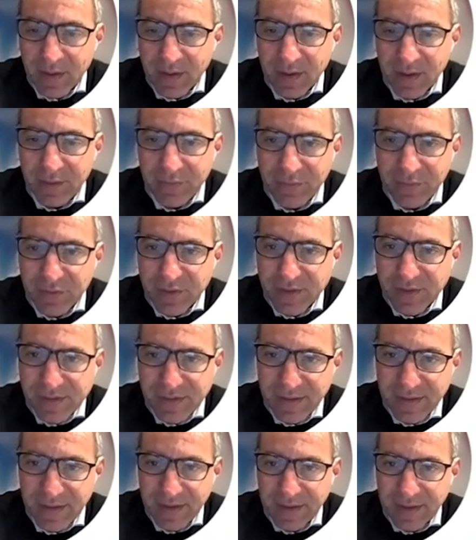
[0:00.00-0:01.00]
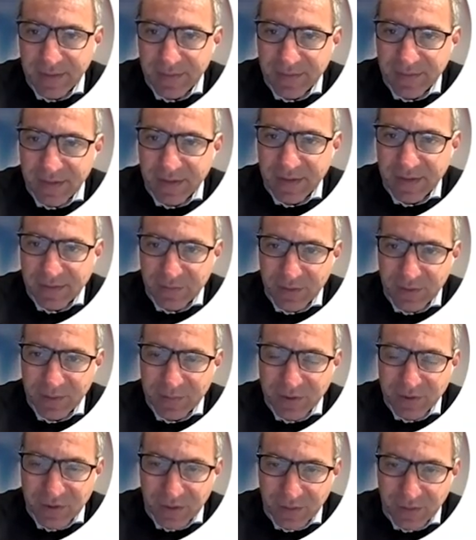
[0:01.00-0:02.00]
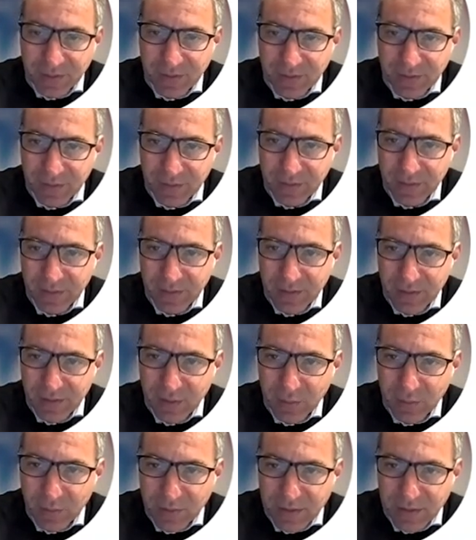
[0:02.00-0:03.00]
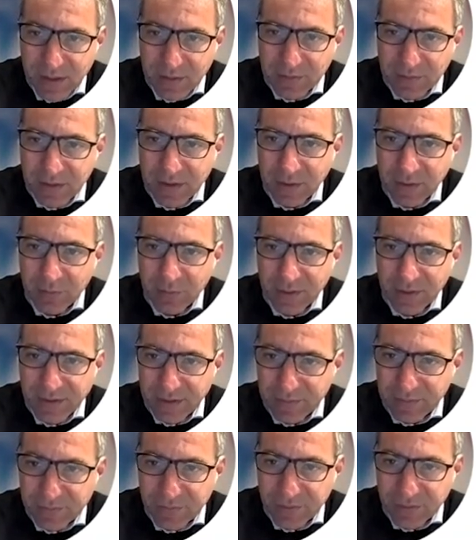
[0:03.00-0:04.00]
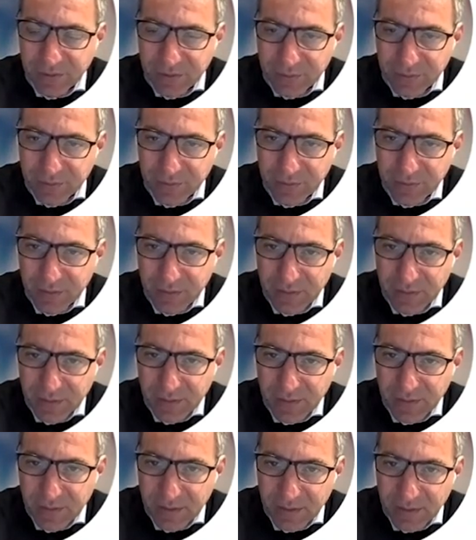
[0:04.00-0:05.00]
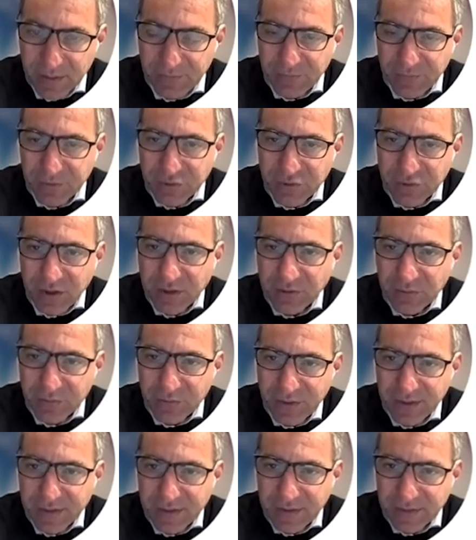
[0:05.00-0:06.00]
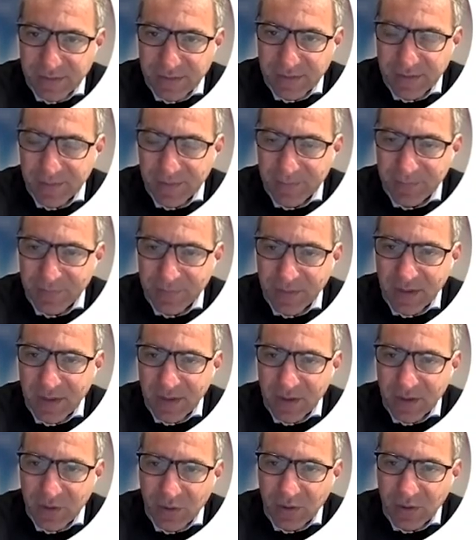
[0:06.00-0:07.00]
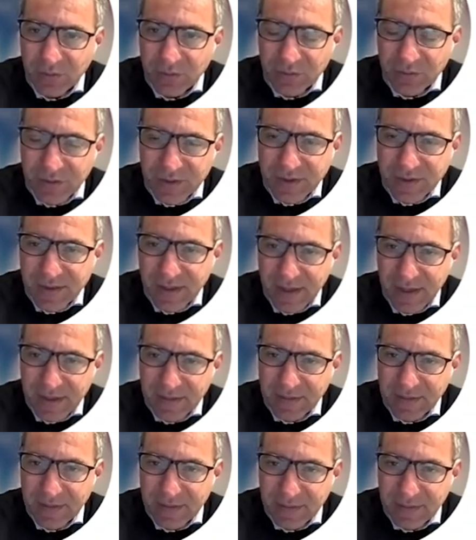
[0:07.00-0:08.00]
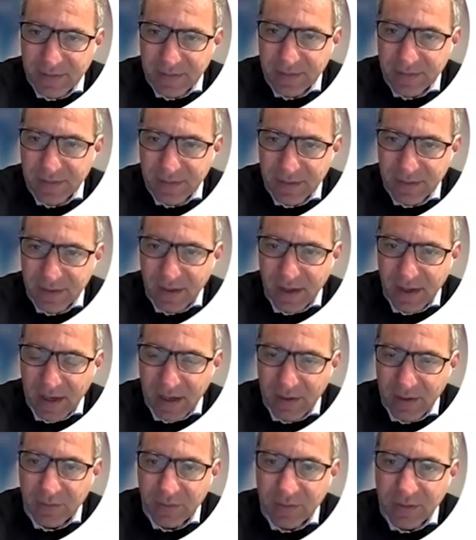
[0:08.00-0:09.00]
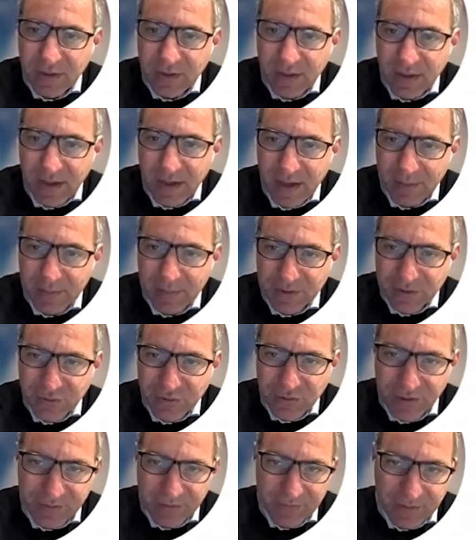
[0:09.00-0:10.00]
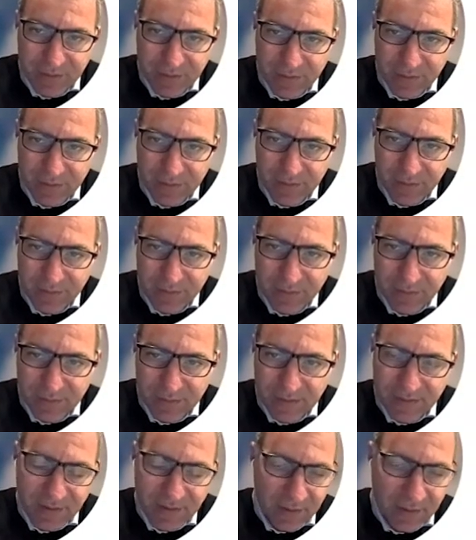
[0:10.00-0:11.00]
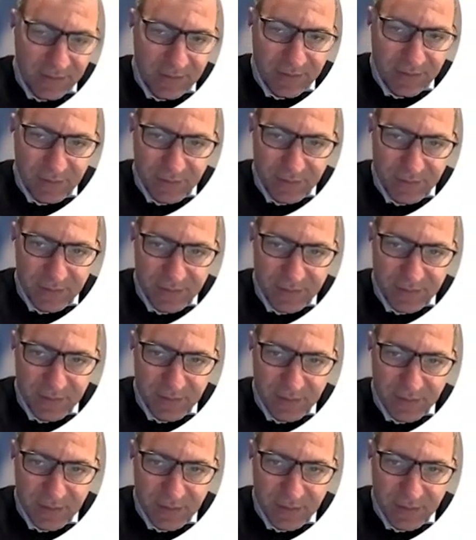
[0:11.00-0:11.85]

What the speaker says: if you see the description without that I read it for you, if you try to read it, you understand how climate-driven disasters